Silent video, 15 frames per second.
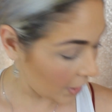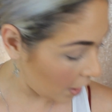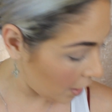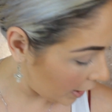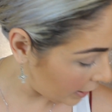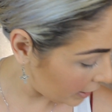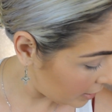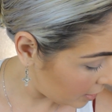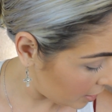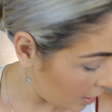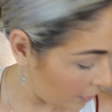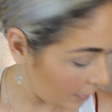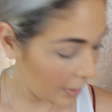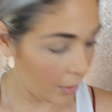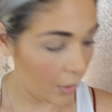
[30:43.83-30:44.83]
All right, so now
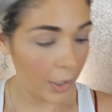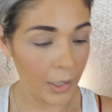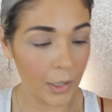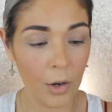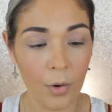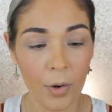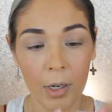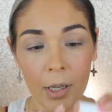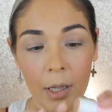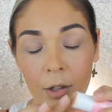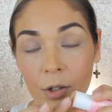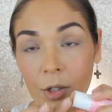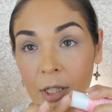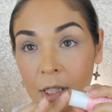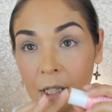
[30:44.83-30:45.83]
I'm gonna go and go on
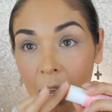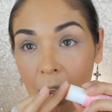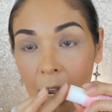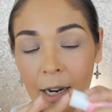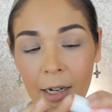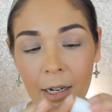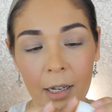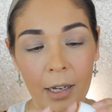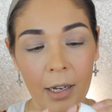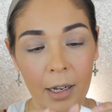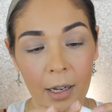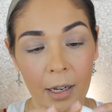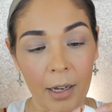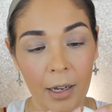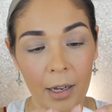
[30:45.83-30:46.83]
another side.
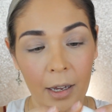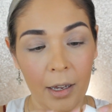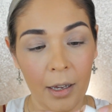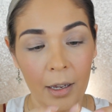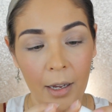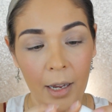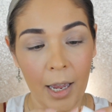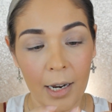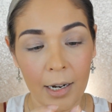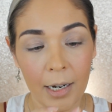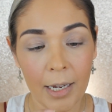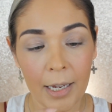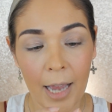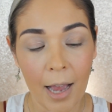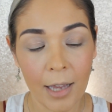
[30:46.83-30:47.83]
And
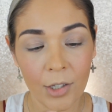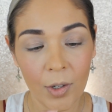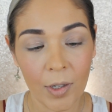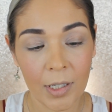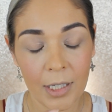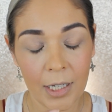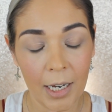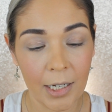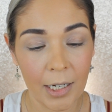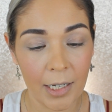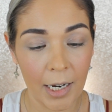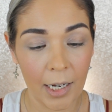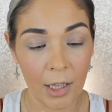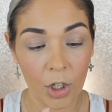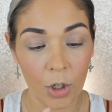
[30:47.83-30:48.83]
yeah, as you can see, I did
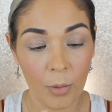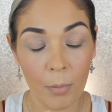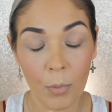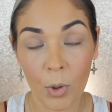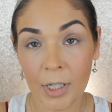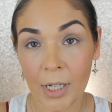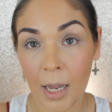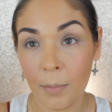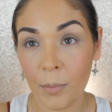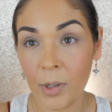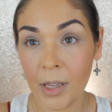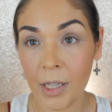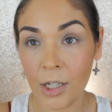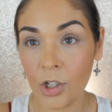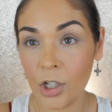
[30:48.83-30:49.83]
take a little bit more time
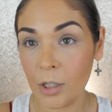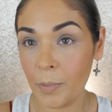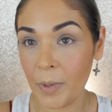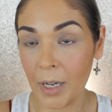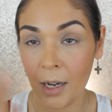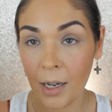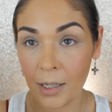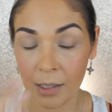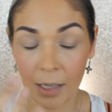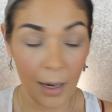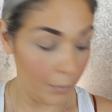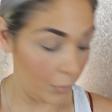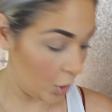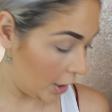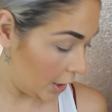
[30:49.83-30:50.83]
with this just because
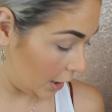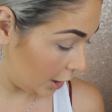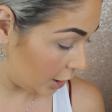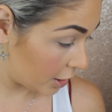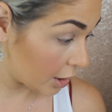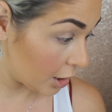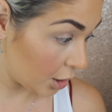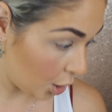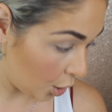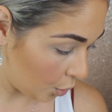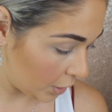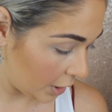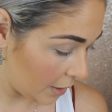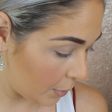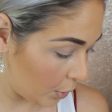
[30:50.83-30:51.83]
I'm trying to like
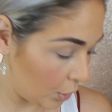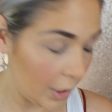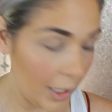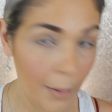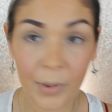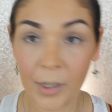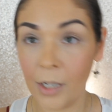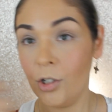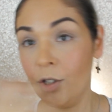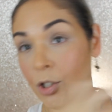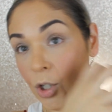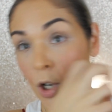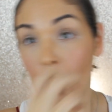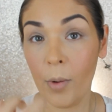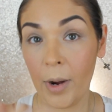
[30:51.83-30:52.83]
slowly build it up and not
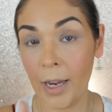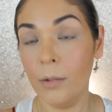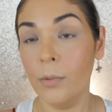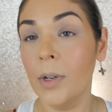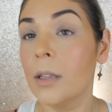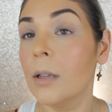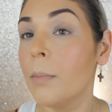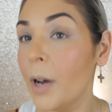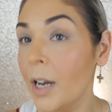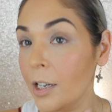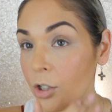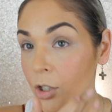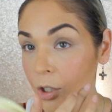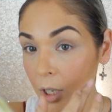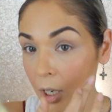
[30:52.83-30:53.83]
just go in with a
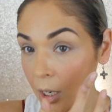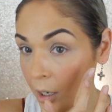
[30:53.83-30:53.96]
bunch.